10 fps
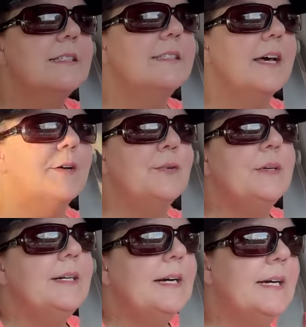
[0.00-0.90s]
So,
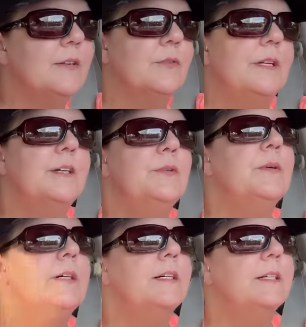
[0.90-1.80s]
I don't know.
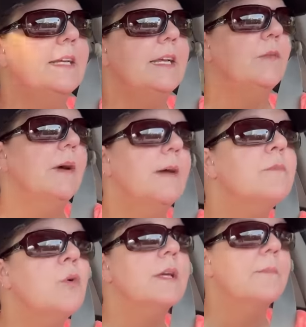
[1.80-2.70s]
Anyway, I'm
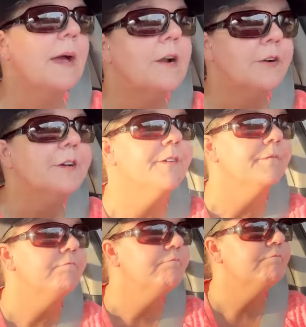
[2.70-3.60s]
going to get my hair done.
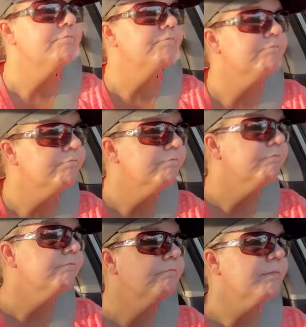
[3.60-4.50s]

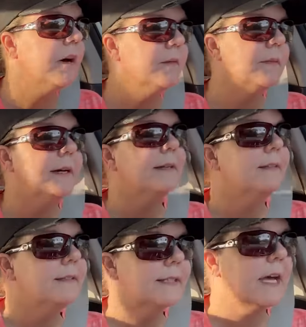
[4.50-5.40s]
Bottom line,
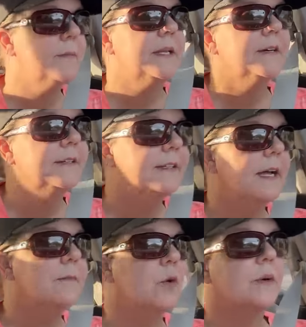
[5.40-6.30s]
it's got to be done.
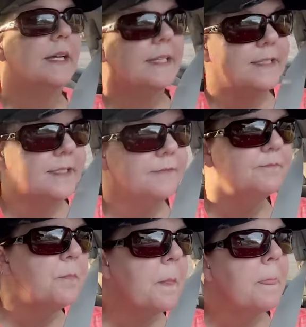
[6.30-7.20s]
I'm going to get it
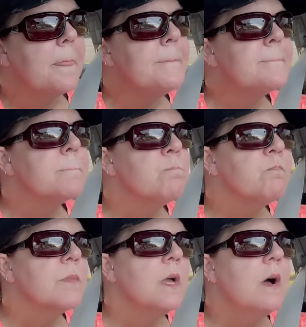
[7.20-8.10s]

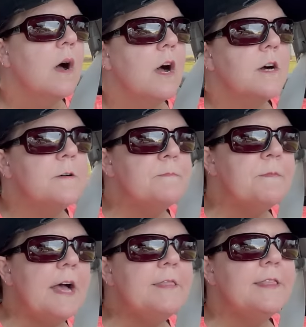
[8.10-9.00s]
done.
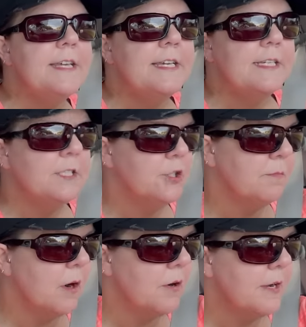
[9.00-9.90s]
Um, and then
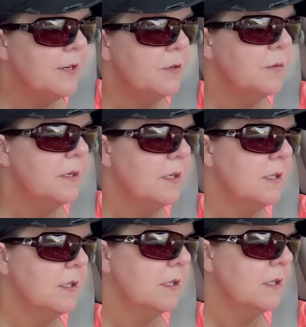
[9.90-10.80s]
tomorrow
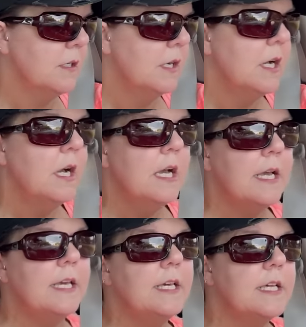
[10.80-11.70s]

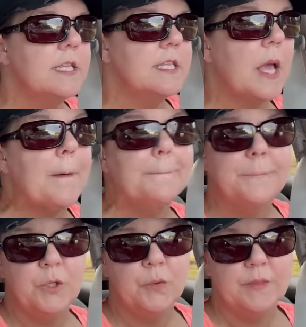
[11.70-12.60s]
is
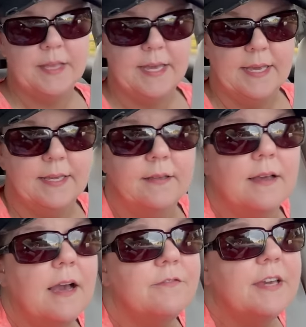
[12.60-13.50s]
booth day.
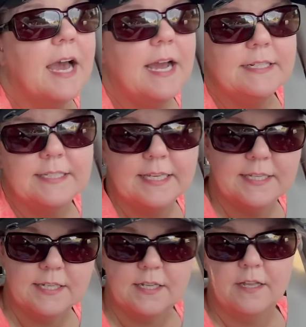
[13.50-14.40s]
I've got to get
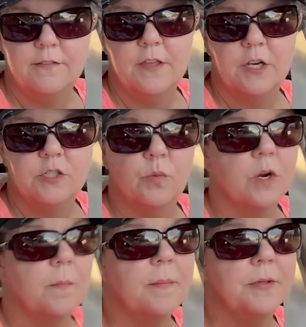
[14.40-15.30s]
in there to work
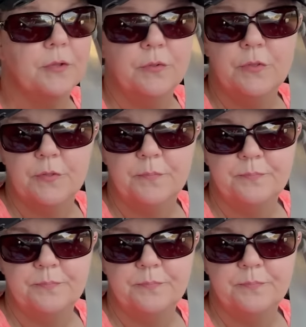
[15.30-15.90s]
on my booth.